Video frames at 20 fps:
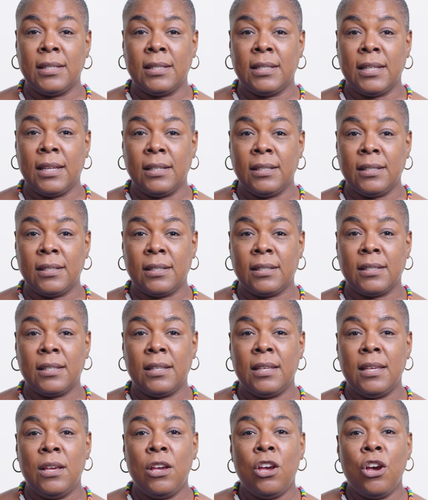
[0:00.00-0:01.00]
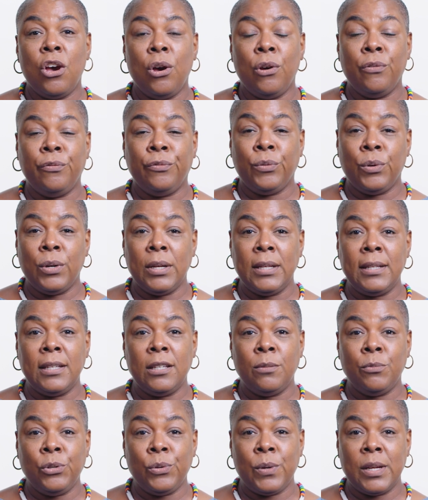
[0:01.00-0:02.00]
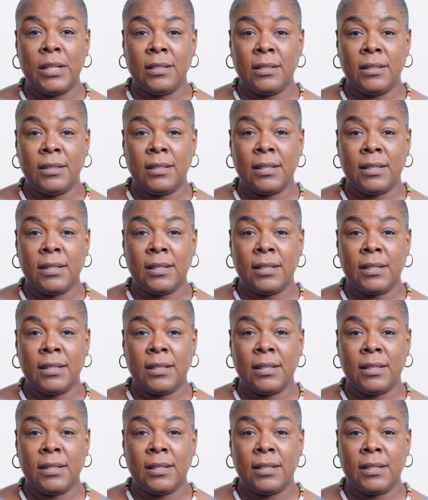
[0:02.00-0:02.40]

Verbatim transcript: States, avoid immigration